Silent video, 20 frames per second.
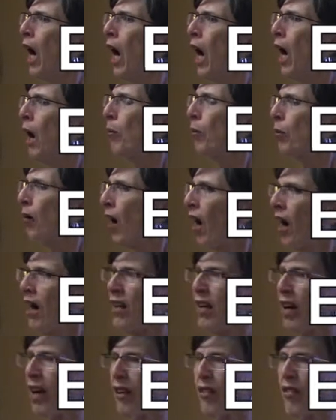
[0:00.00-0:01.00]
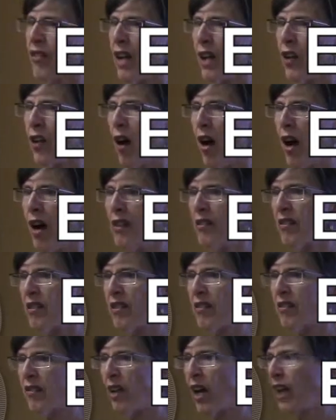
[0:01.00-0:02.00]
A product that
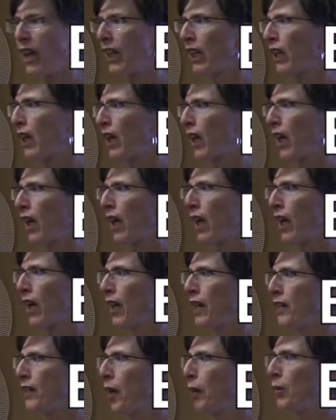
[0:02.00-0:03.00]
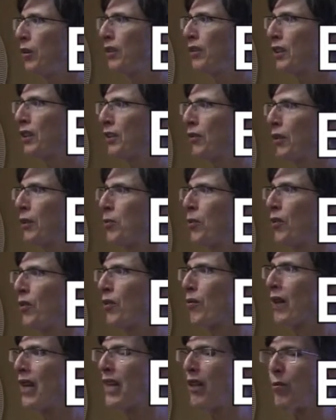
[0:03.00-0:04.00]
causes like double to triple the
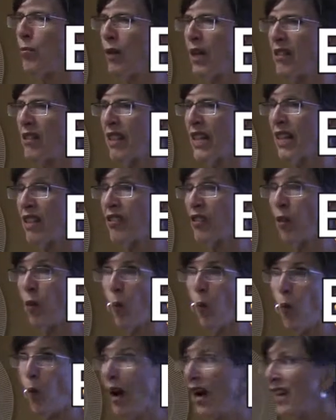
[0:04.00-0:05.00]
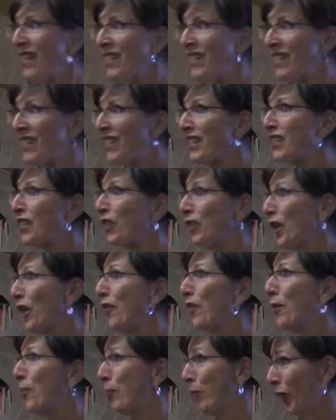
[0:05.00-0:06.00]
rate of breast cancer, why is it still
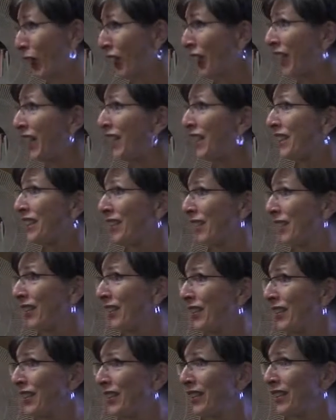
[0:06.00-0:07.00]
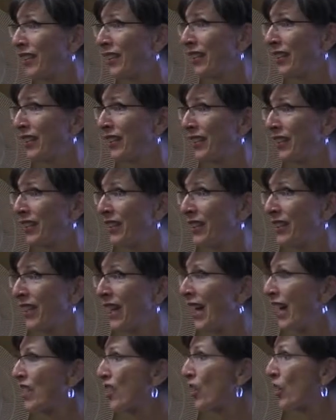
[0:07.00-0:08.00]
on the market?
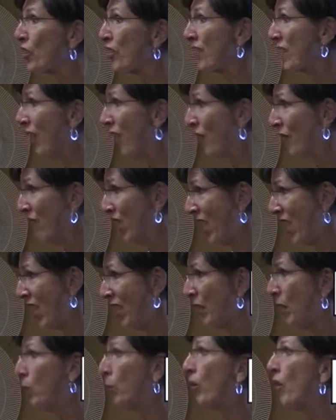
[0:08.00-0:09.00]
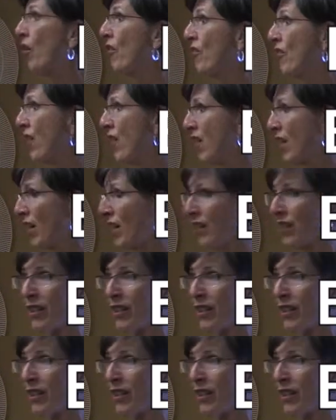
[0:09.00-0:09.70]
Ask yourself that, the Provera.